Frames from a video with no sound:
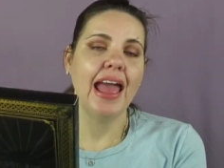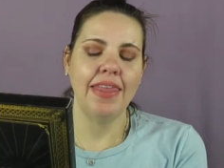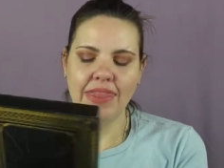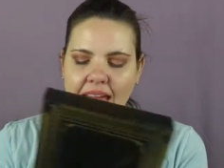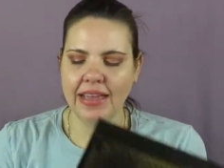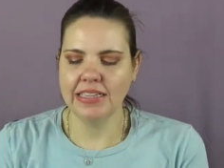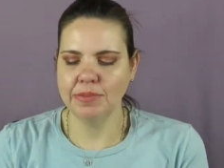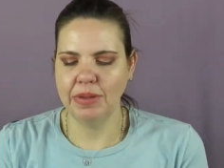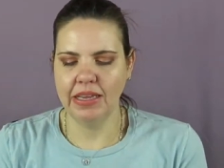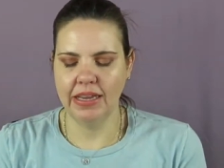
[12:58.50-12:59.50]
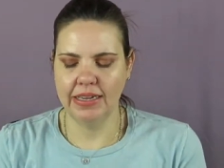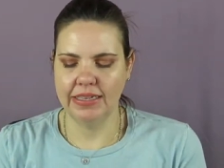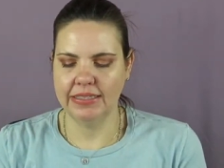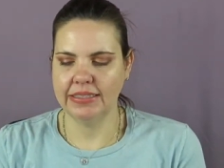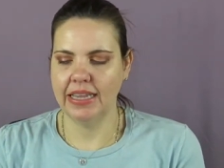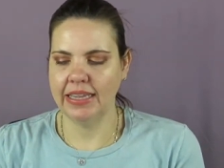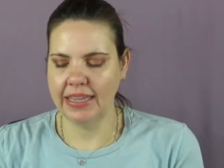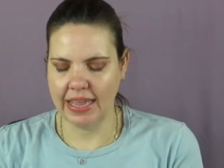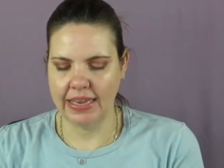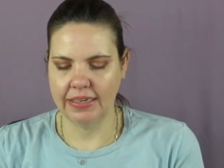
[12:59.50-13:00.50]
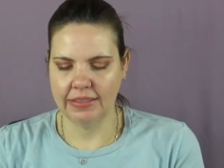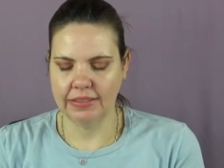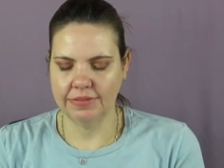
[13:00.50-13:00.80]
And that is because, again,